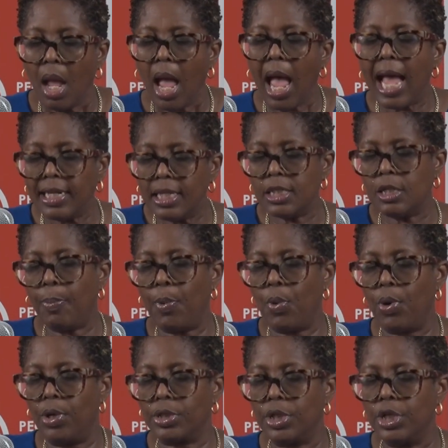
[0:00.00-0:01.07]
and the
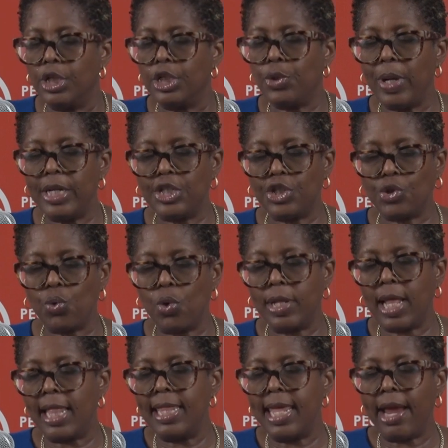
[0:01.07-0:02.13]
support to ensure
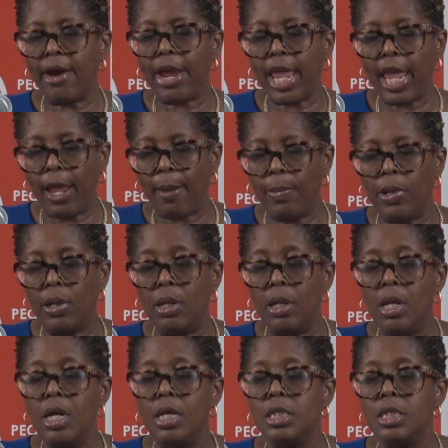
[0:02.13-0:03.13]
that they are able